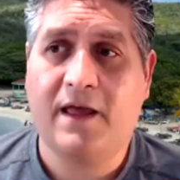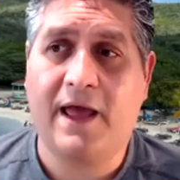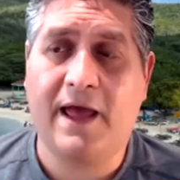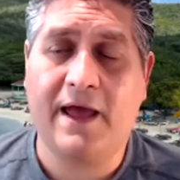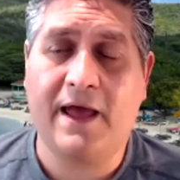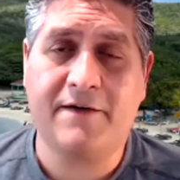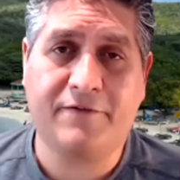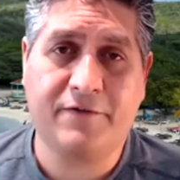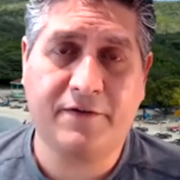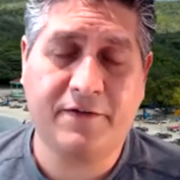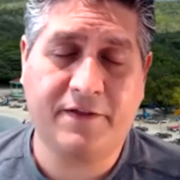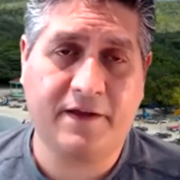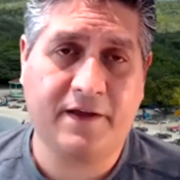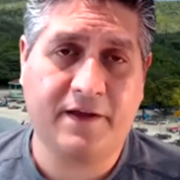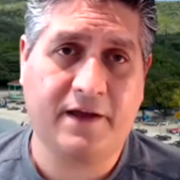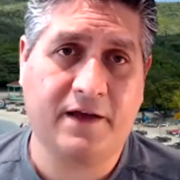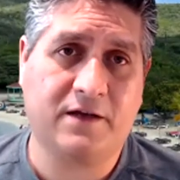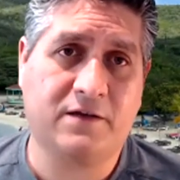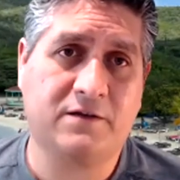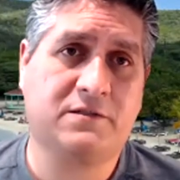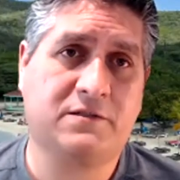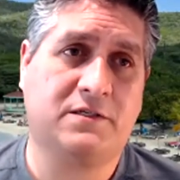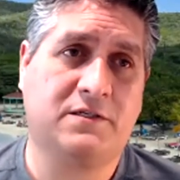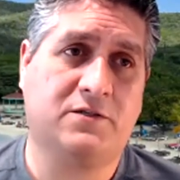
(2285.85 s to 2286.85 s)
Everything
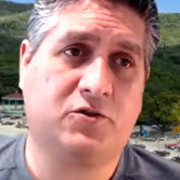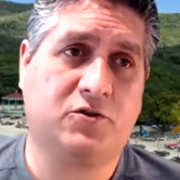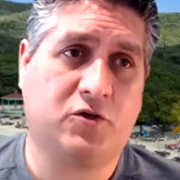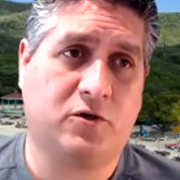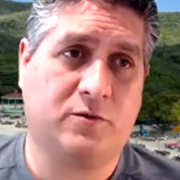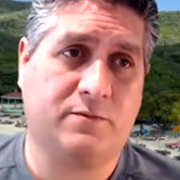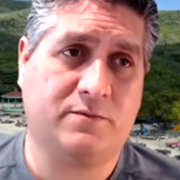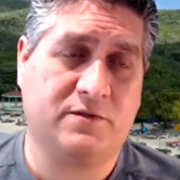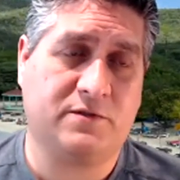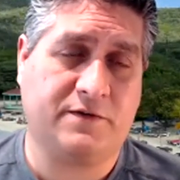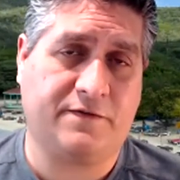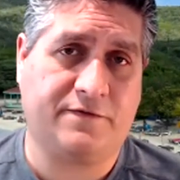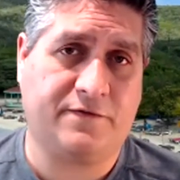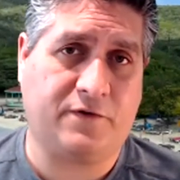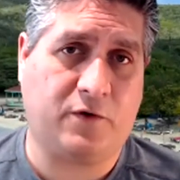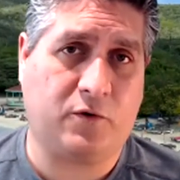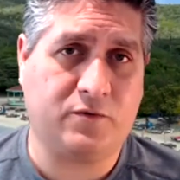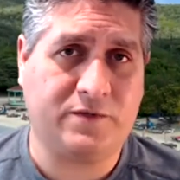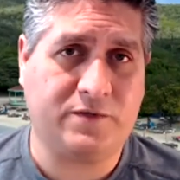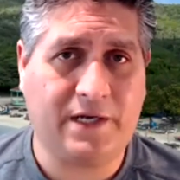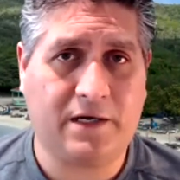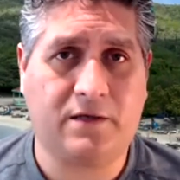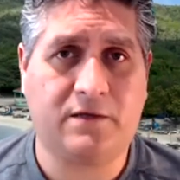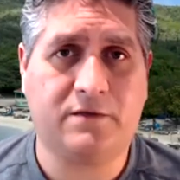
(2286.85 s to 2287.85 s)
else in terms of
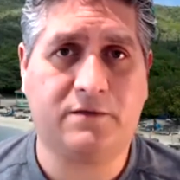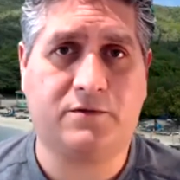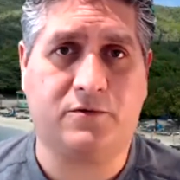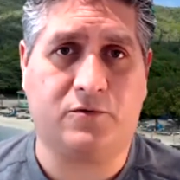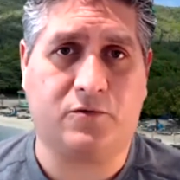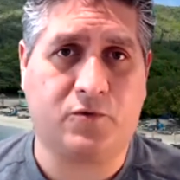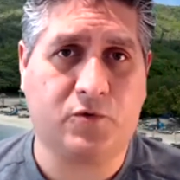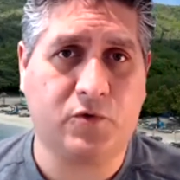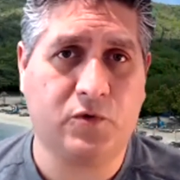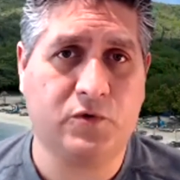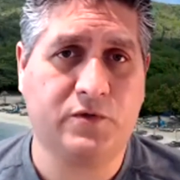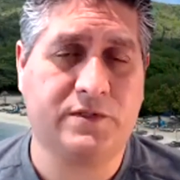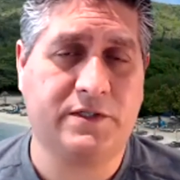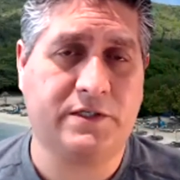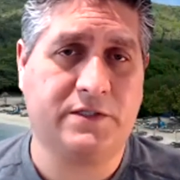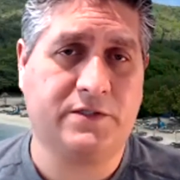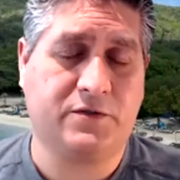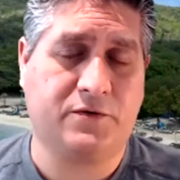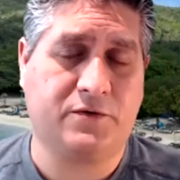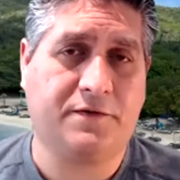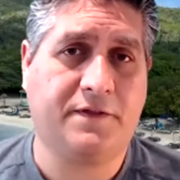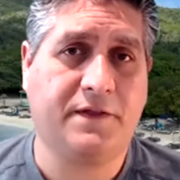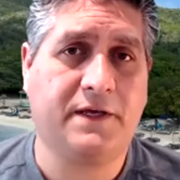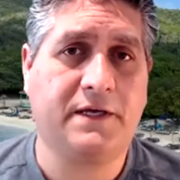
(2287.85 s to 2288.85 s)
hotels or cruises
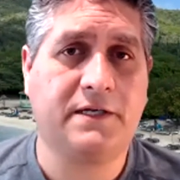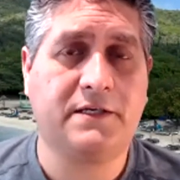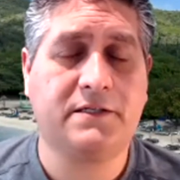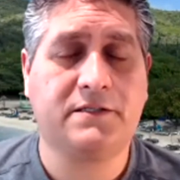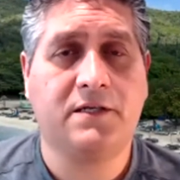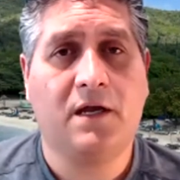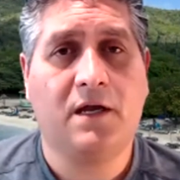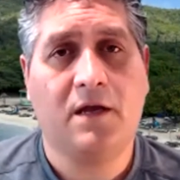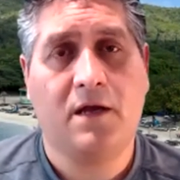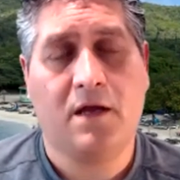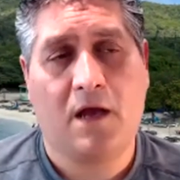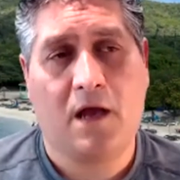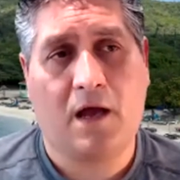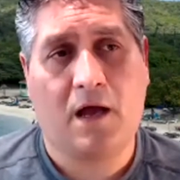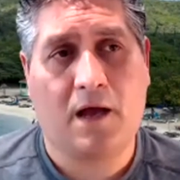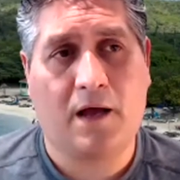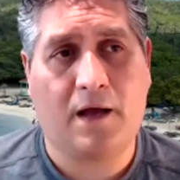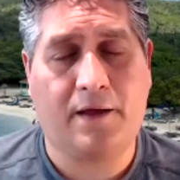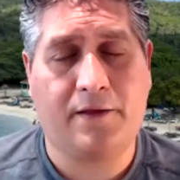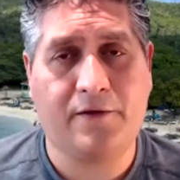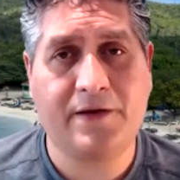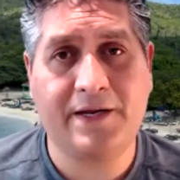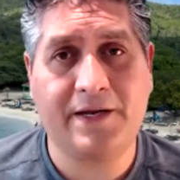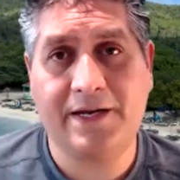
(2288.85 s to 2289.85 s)
or things,
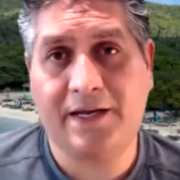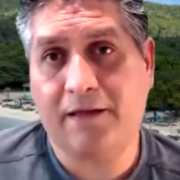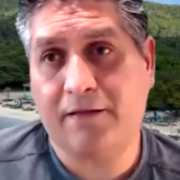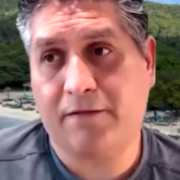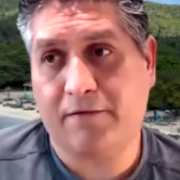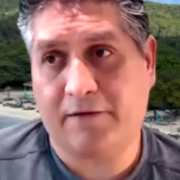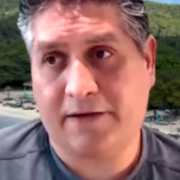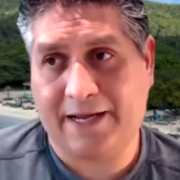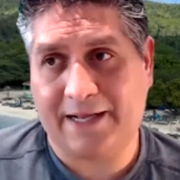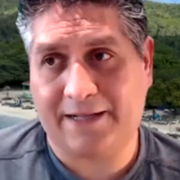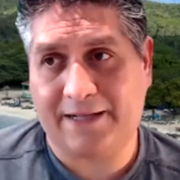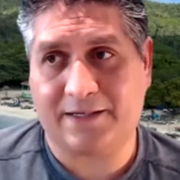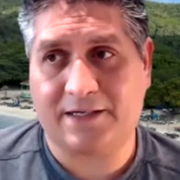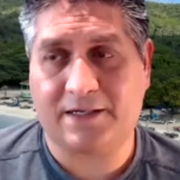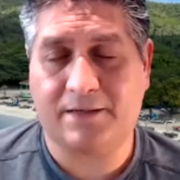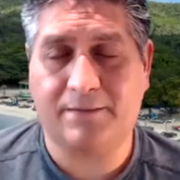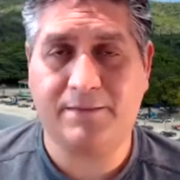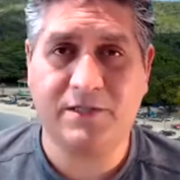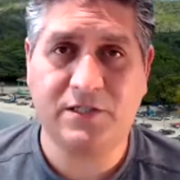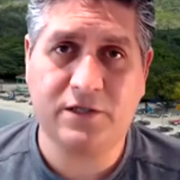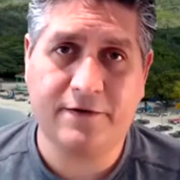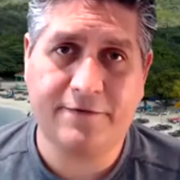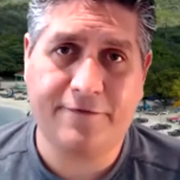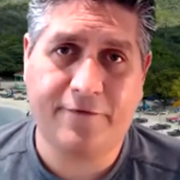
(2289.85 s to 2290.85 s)
you can either get the
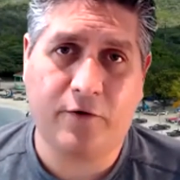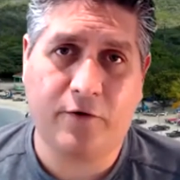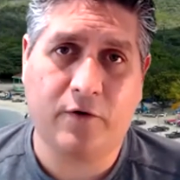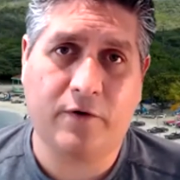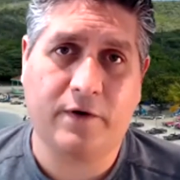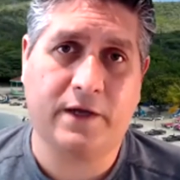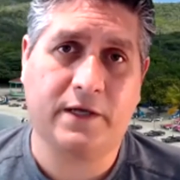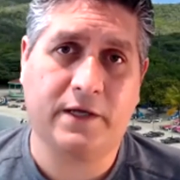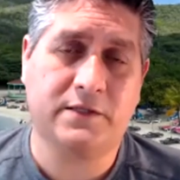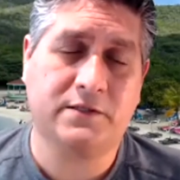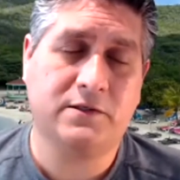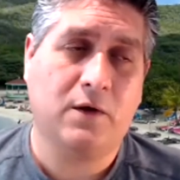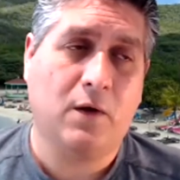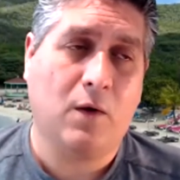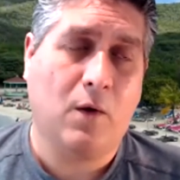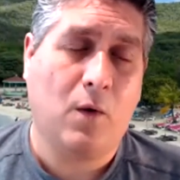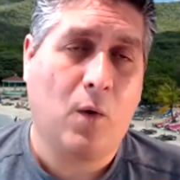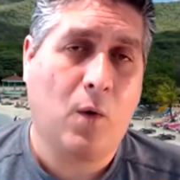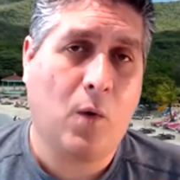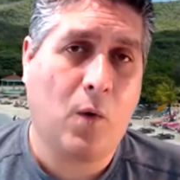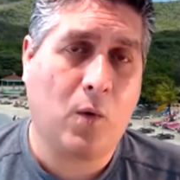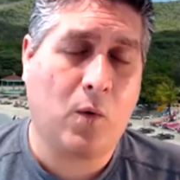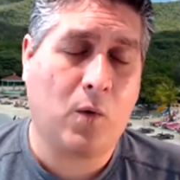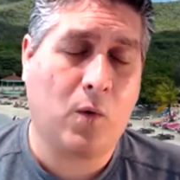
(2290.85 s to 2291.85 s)
commission for it,
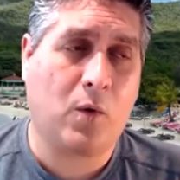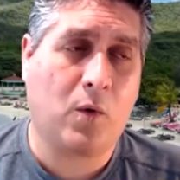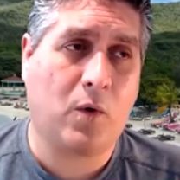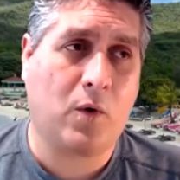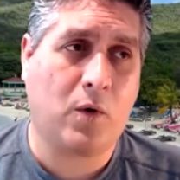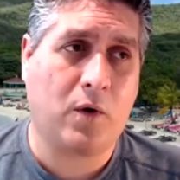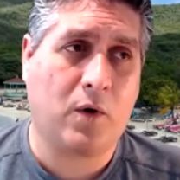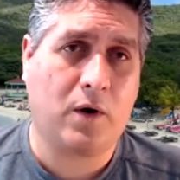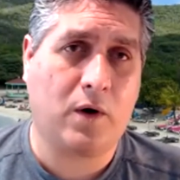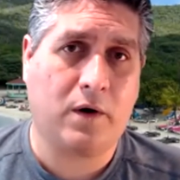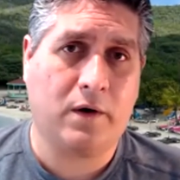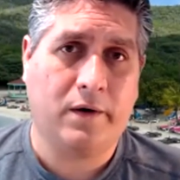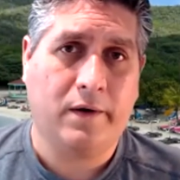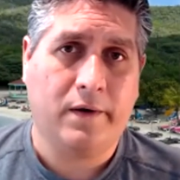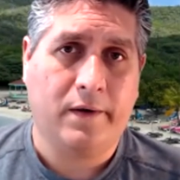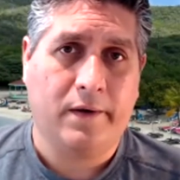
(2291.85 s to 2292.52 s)
or